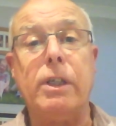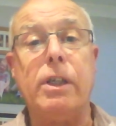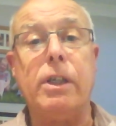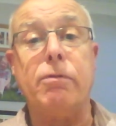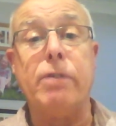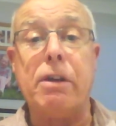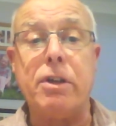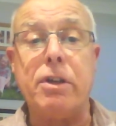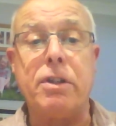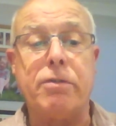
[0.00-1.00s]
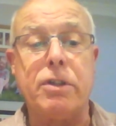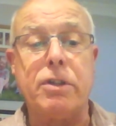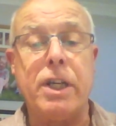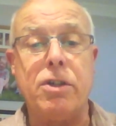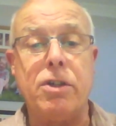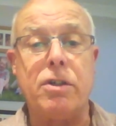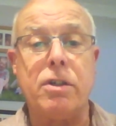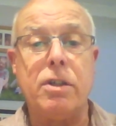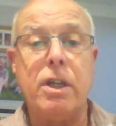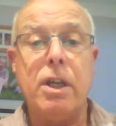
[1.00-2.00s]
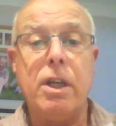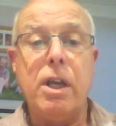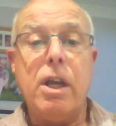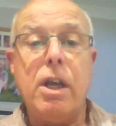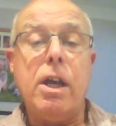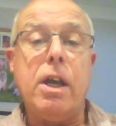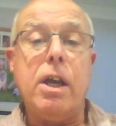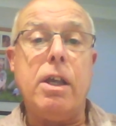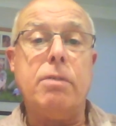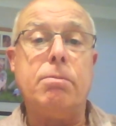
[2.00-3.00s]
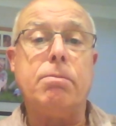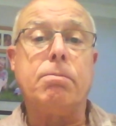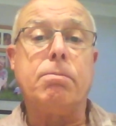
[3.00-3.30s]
at various different stages. Um,